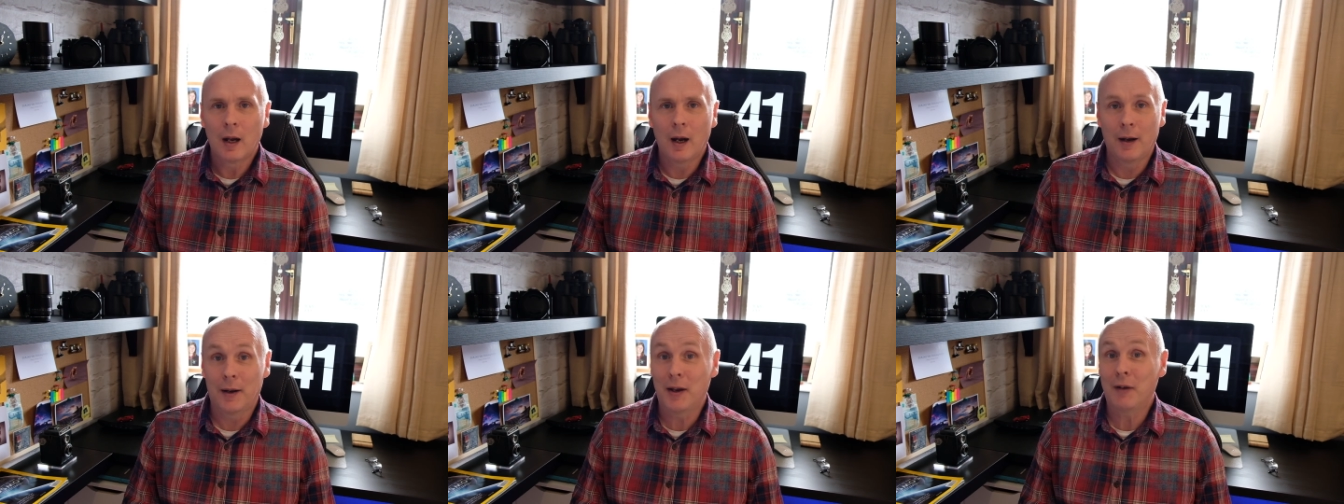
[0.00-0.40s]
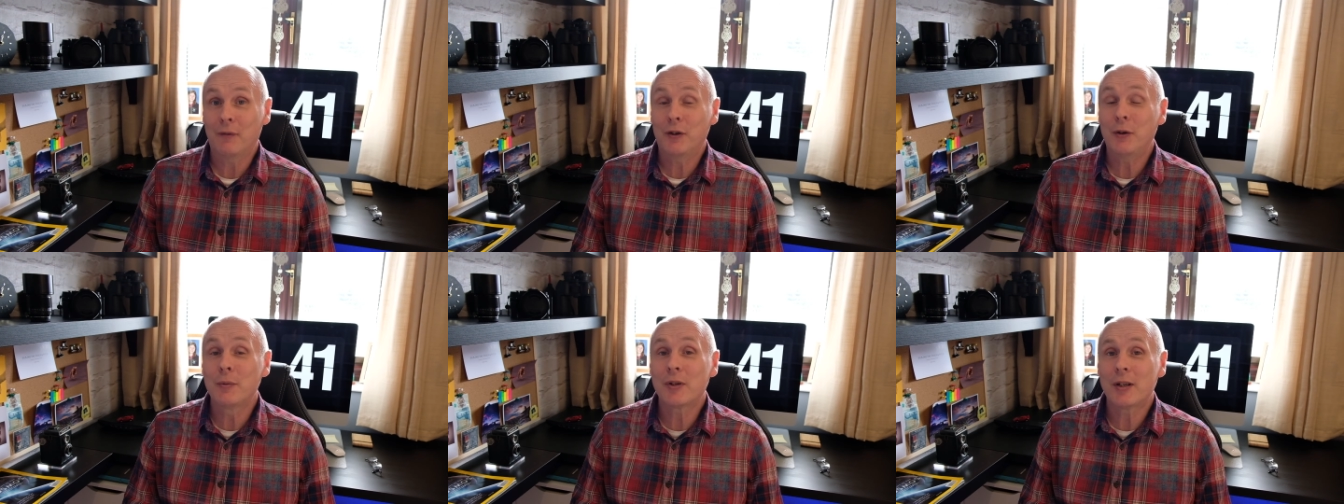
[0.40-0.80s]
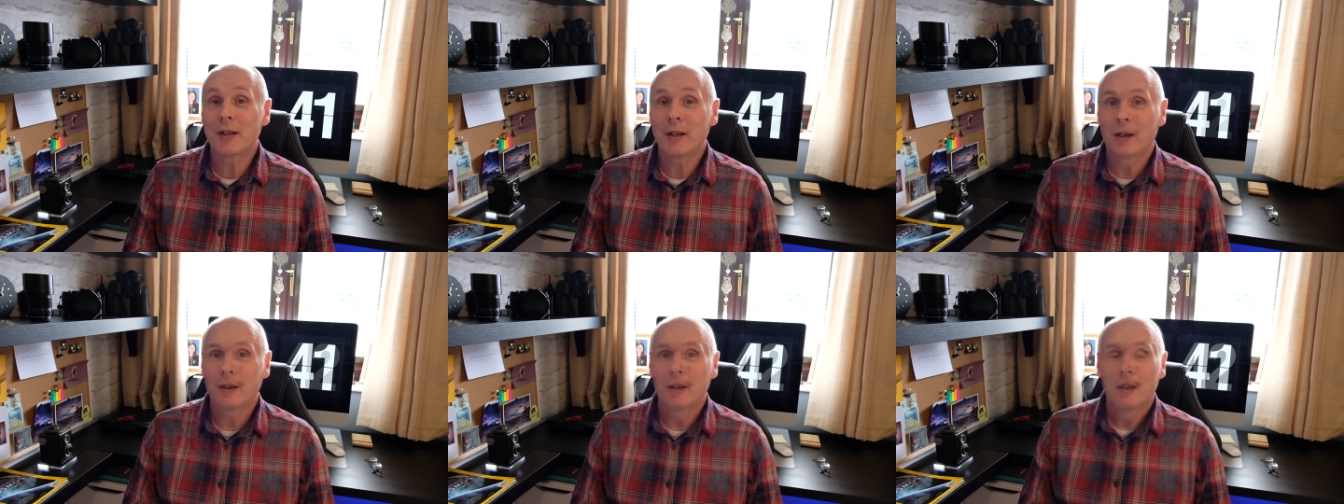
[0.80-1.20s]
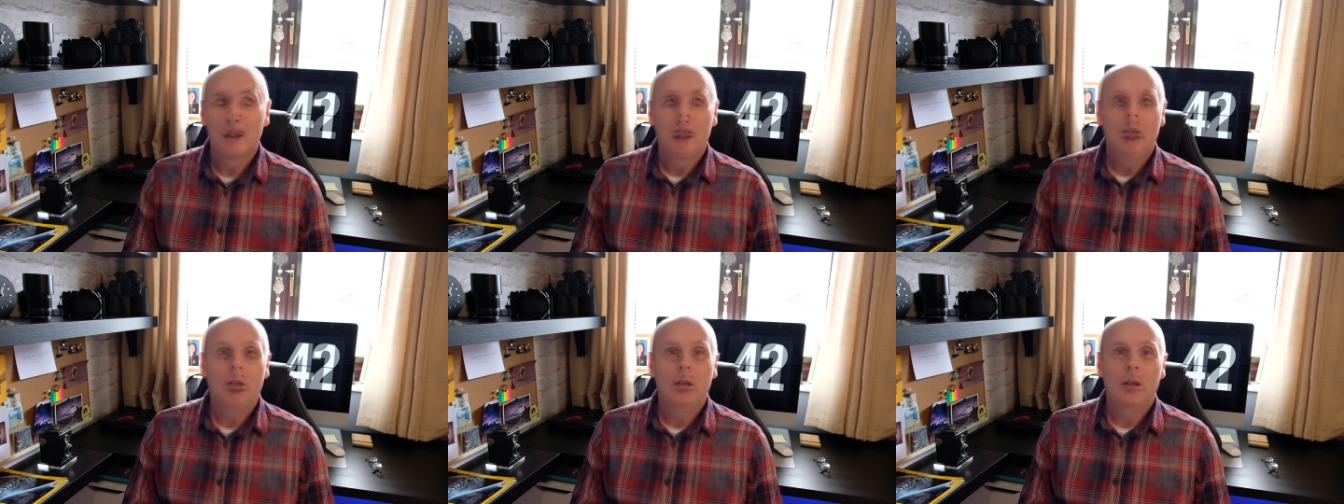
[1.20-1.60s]
and I haven't used it yet.
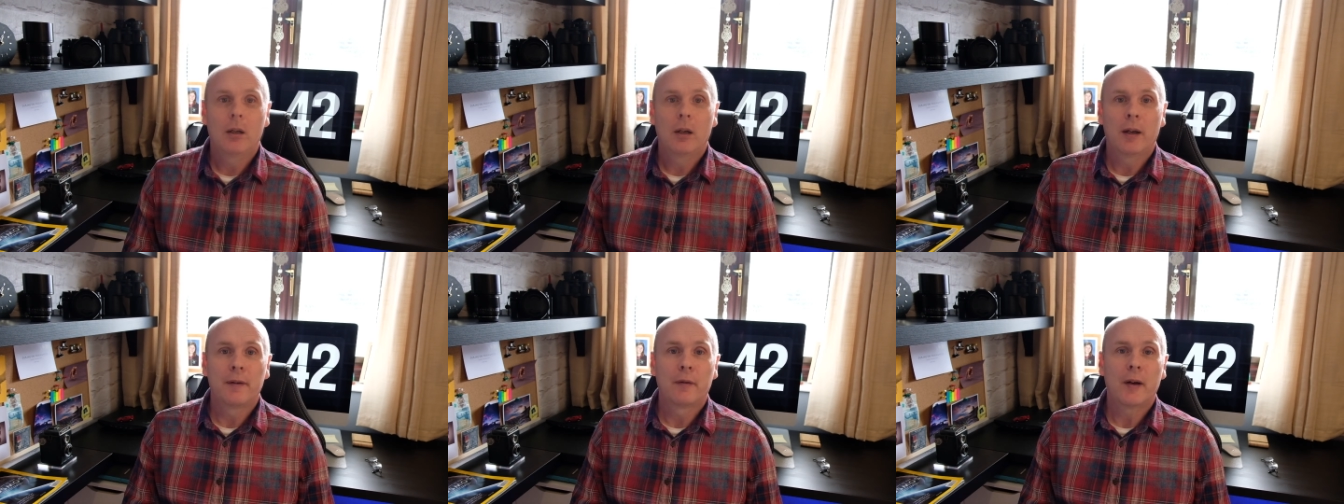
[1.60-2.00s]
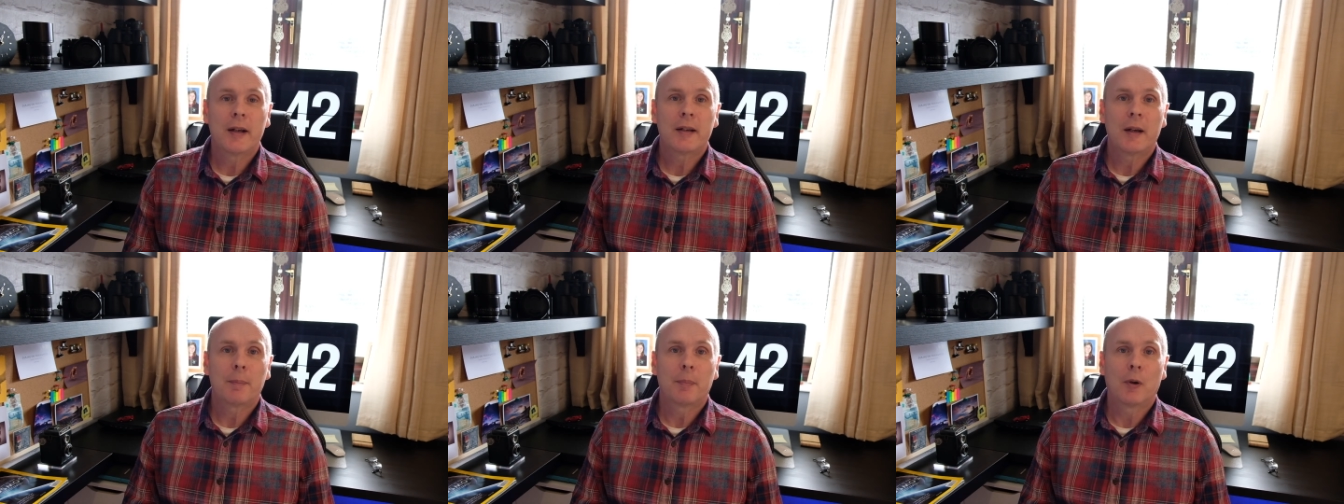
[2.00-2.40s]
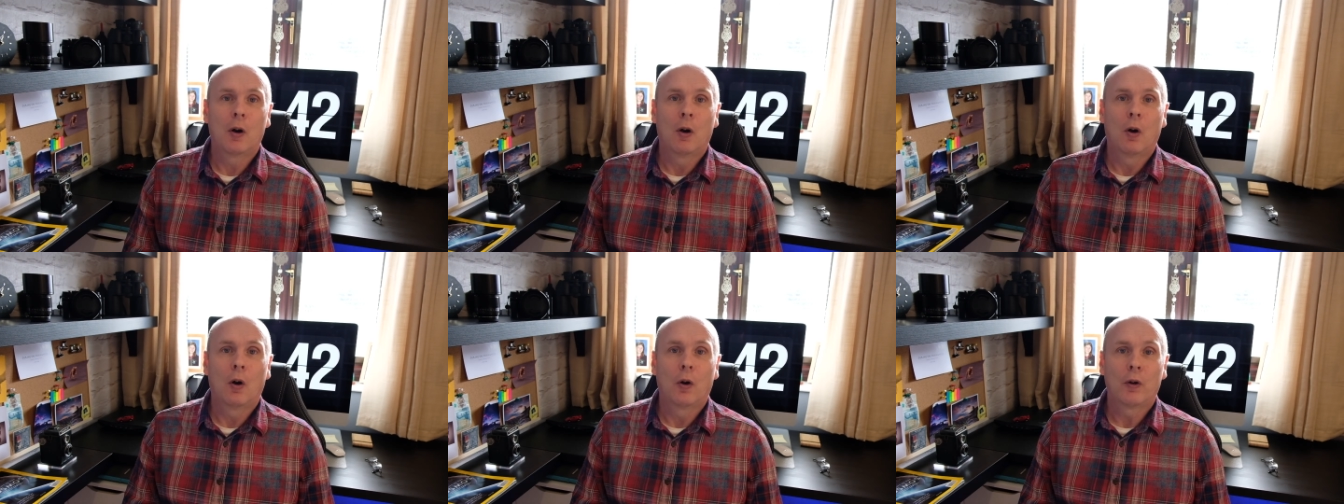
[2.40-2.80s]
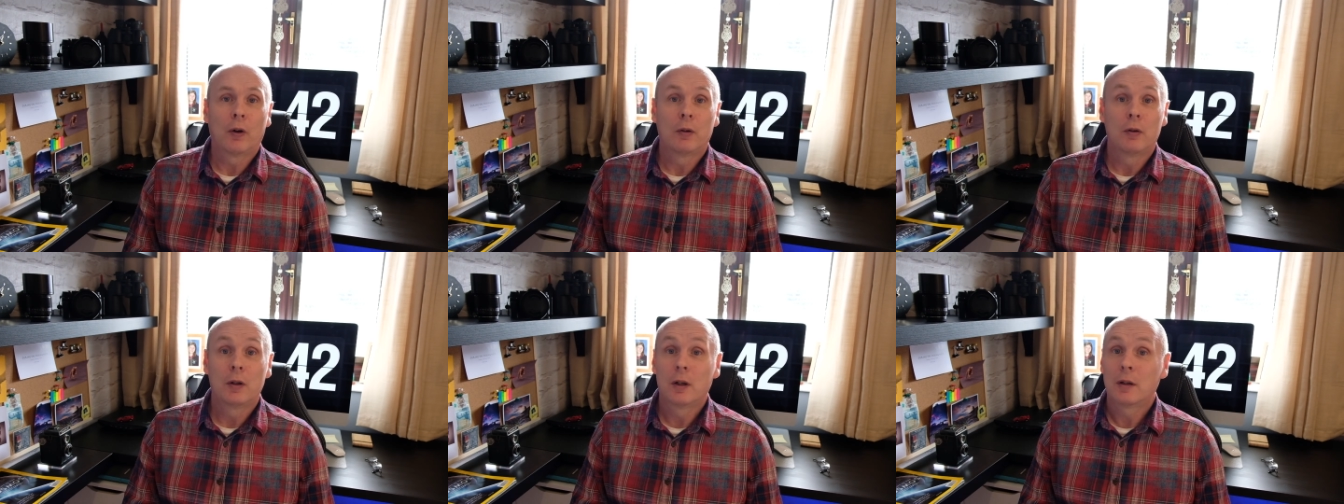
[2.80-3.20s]
I, I read up
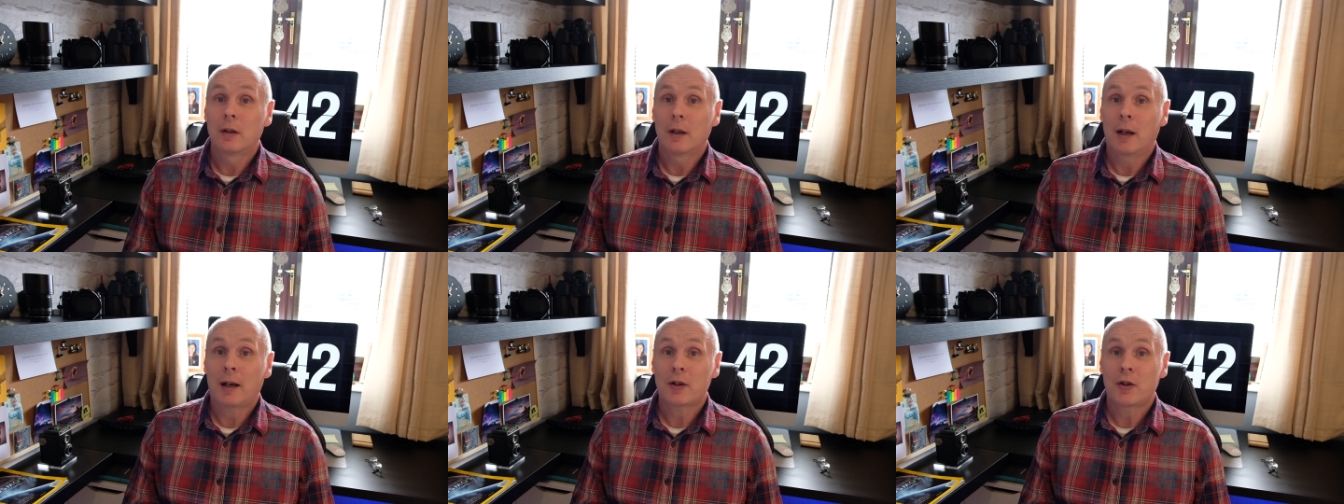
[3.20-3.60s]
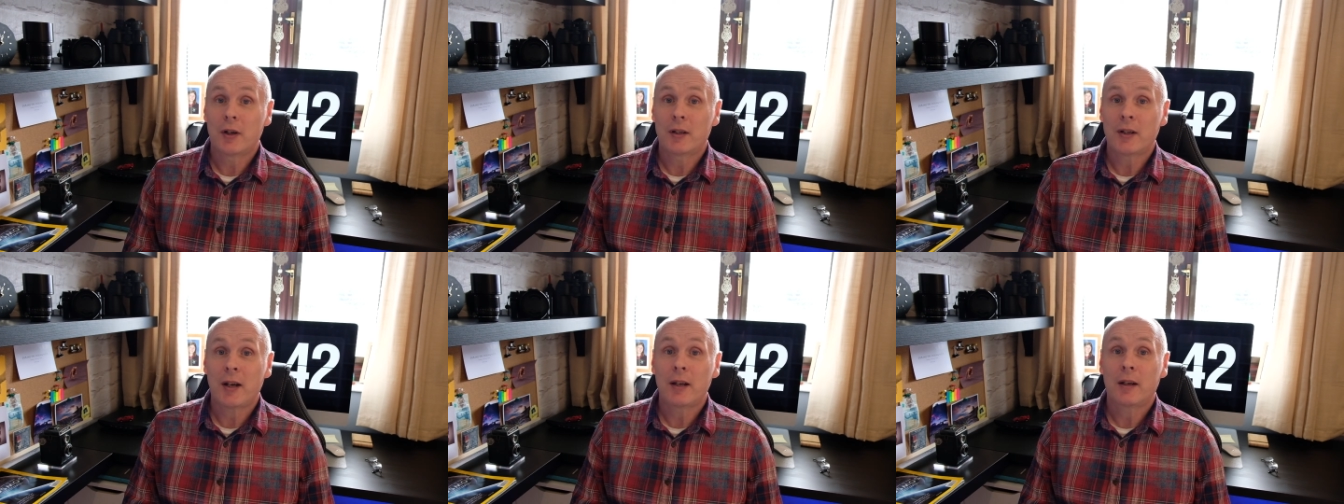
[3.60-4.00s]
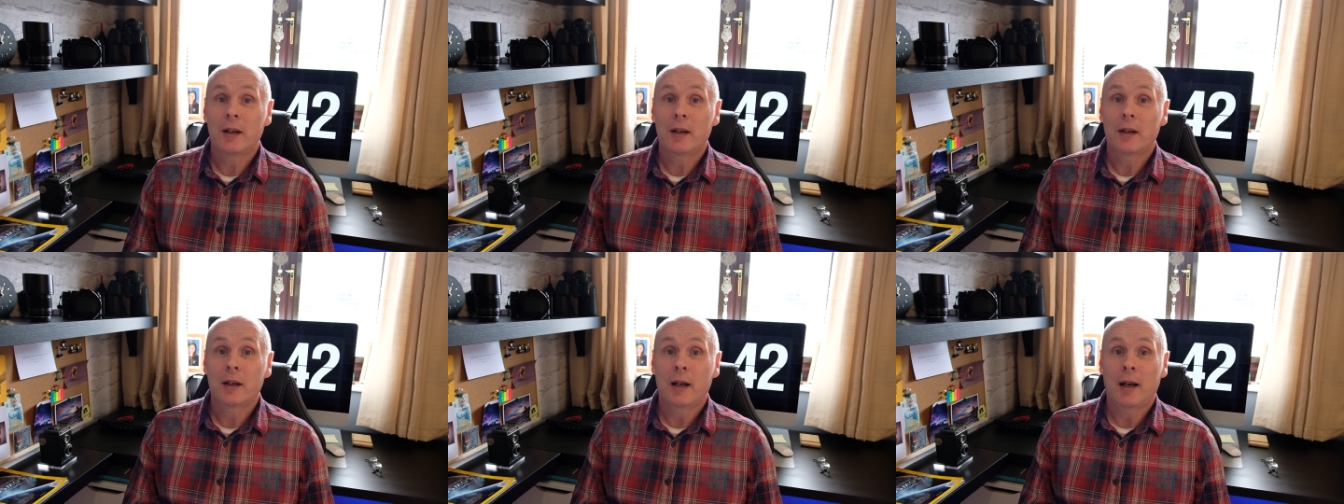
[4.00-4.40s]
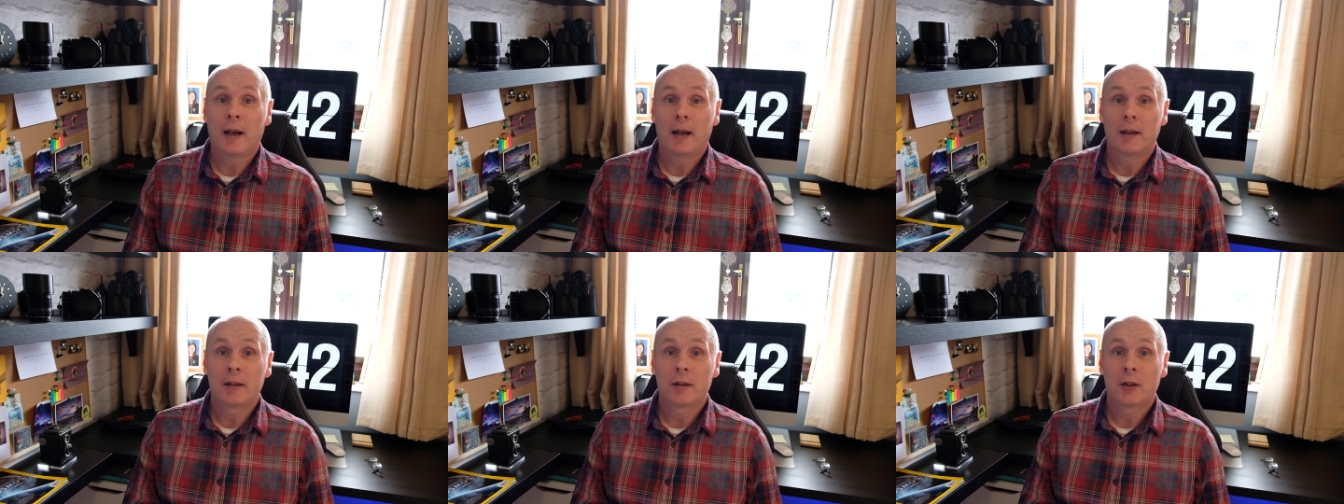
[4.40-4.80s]
on actually taking
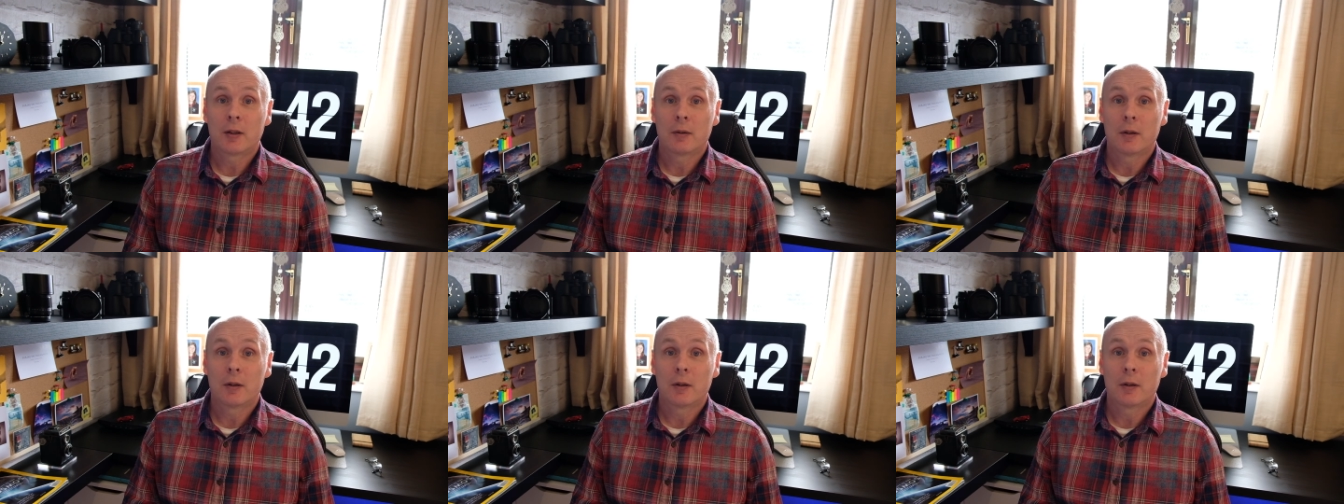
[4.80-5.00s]
and